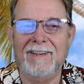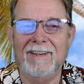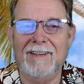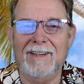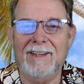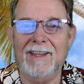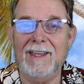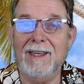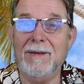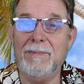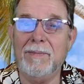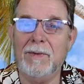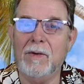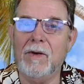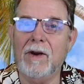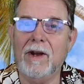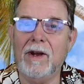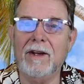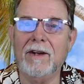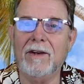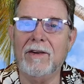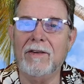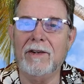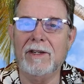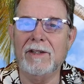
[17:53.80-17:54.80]
keep your
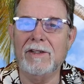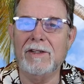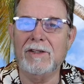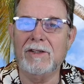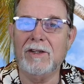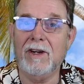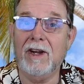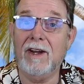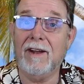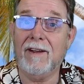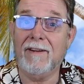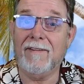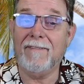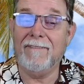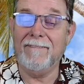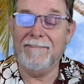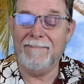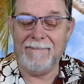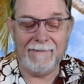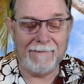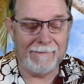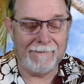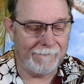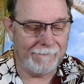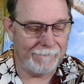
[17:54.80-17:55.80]
anger in check.
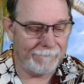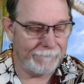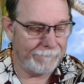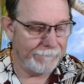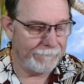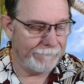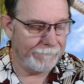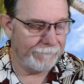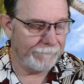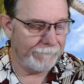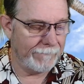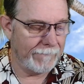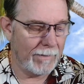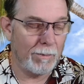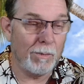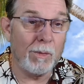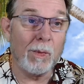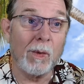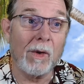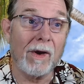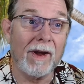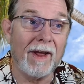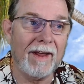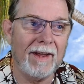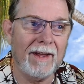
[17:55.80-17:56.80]
Yeah?
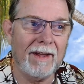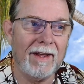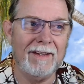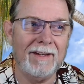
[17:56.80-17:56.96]
Pray.